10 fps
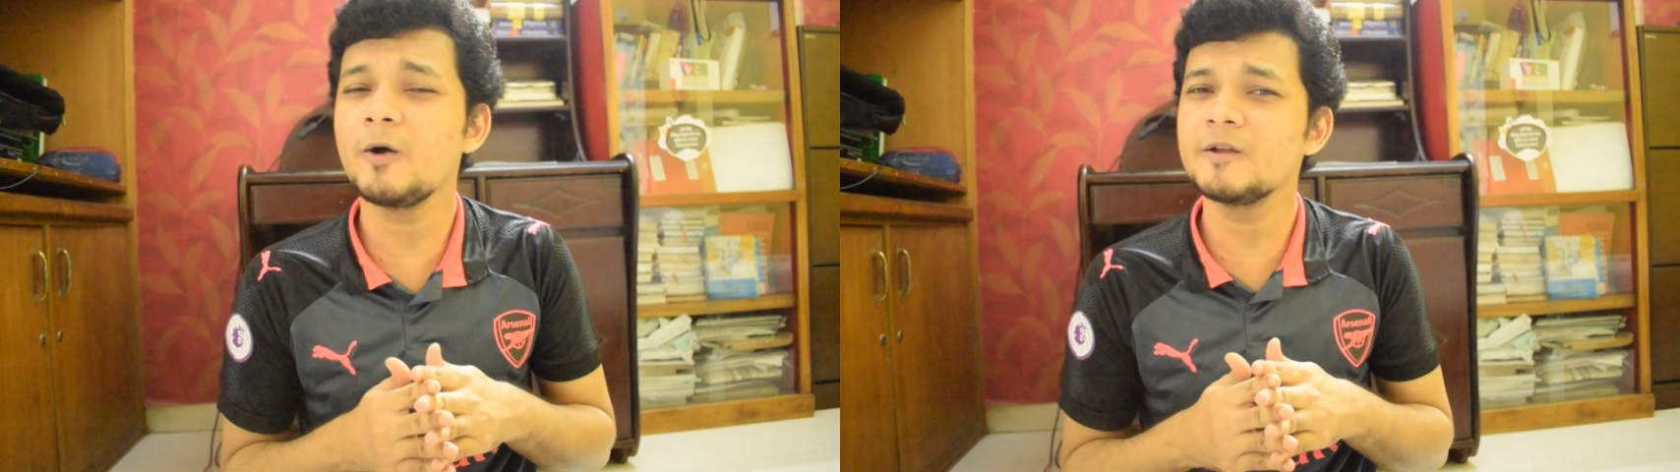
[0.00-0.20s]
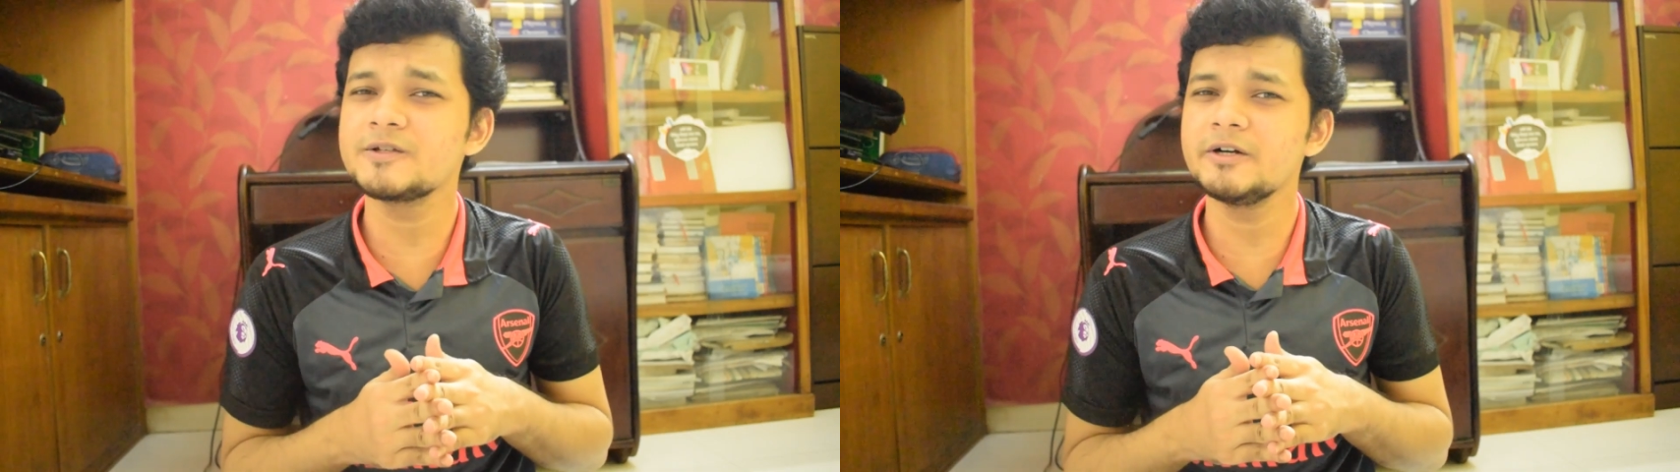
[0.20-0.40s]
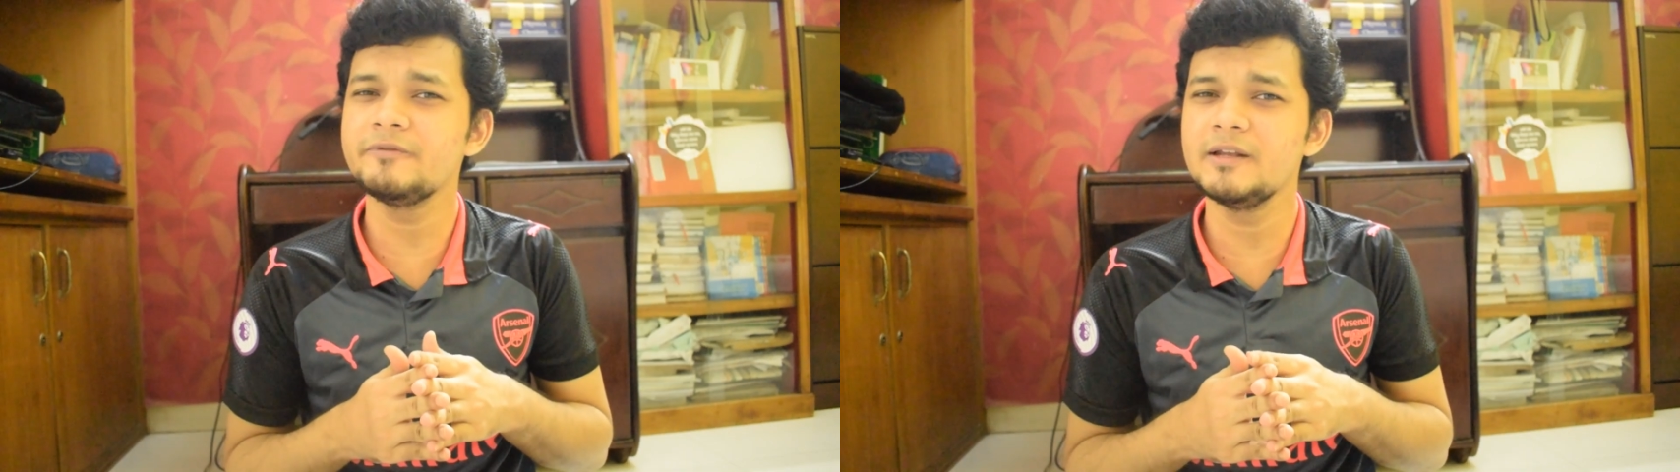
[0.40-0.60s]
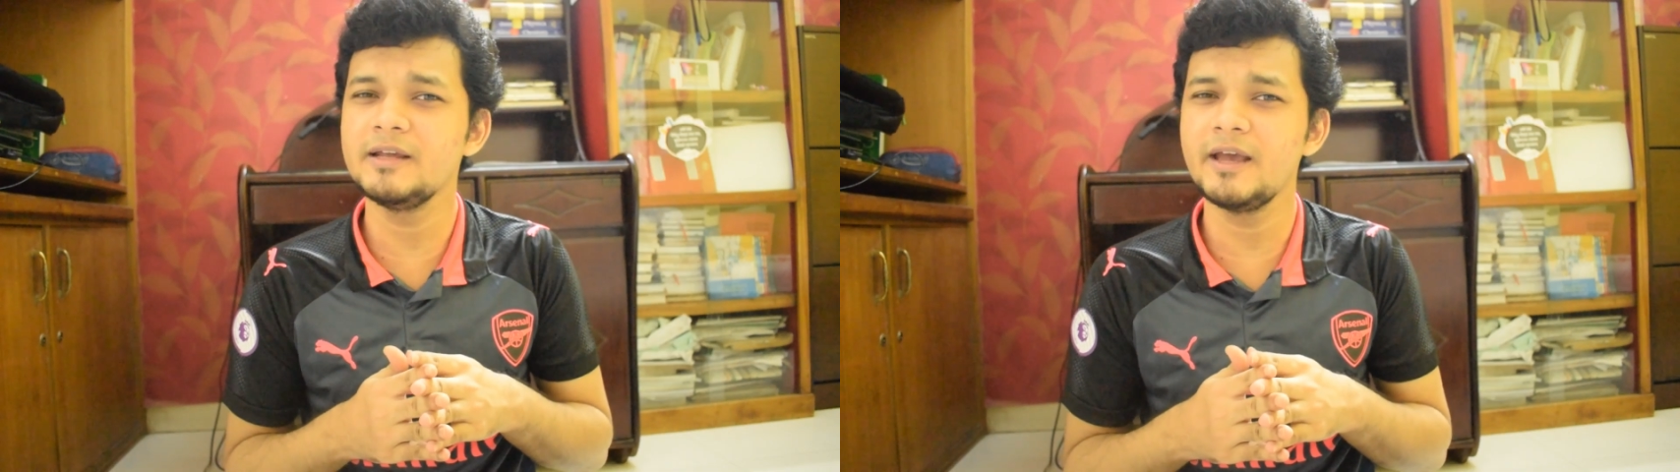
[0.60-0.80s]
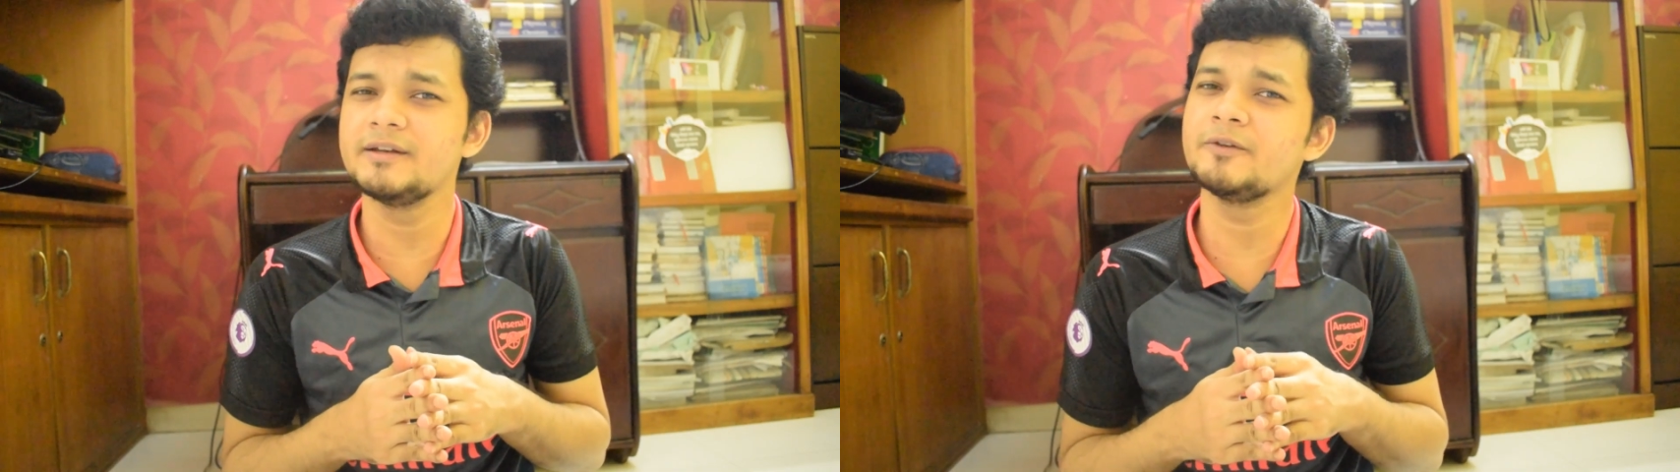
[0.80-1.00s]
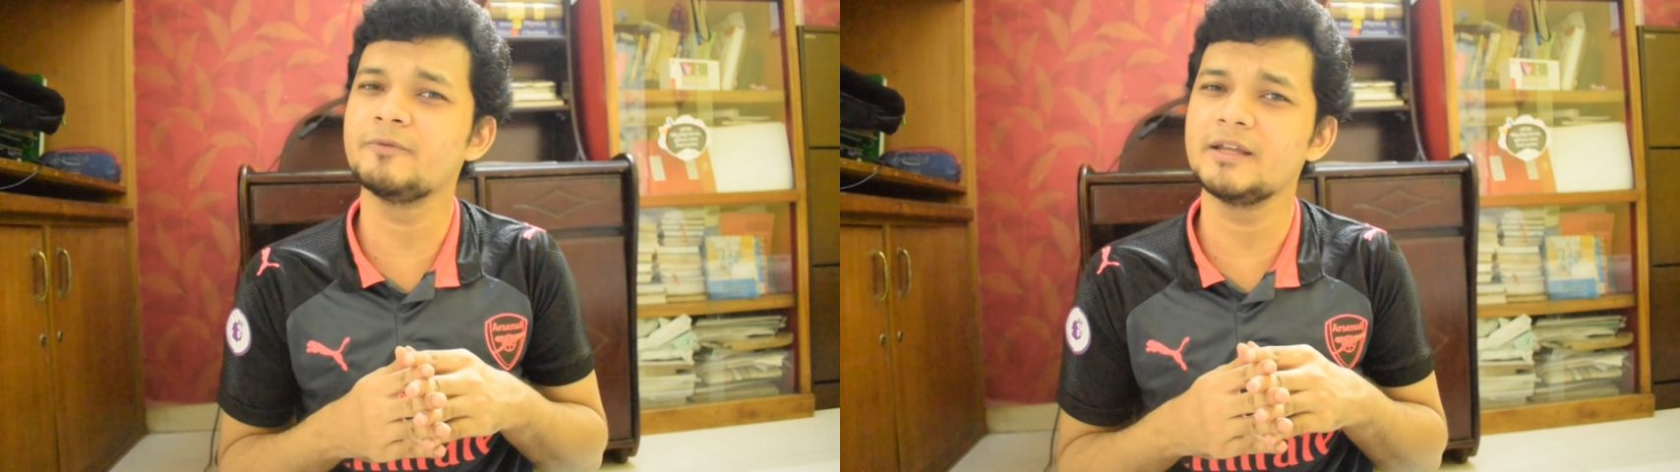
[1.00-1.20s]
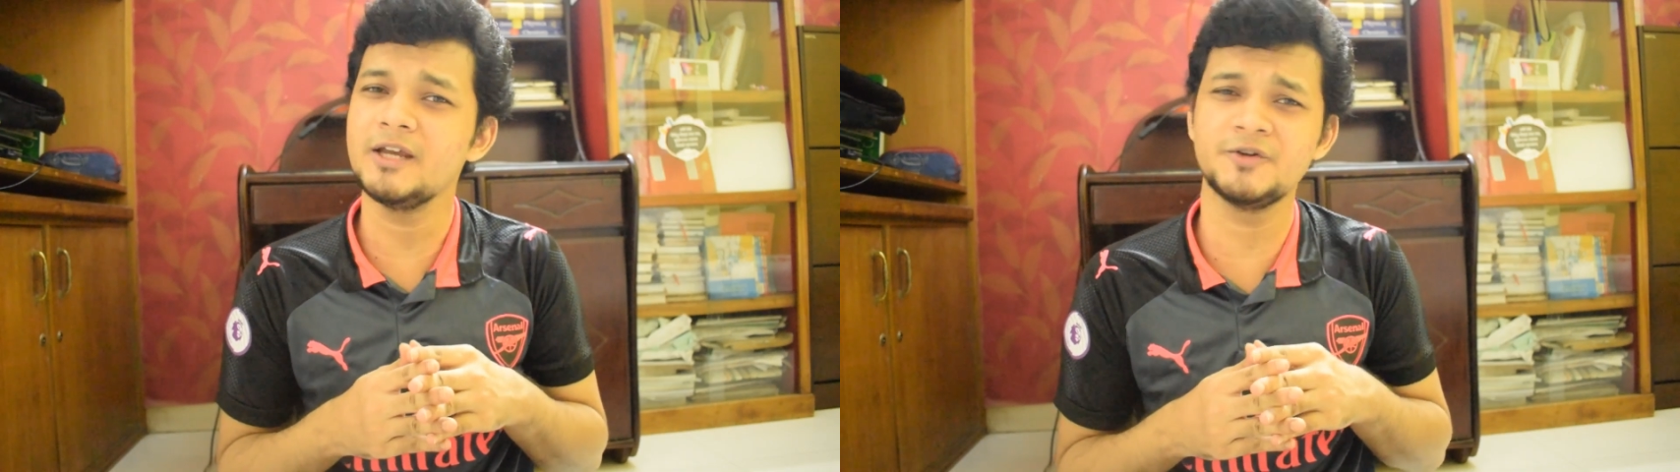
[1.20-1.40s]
also affiliated with the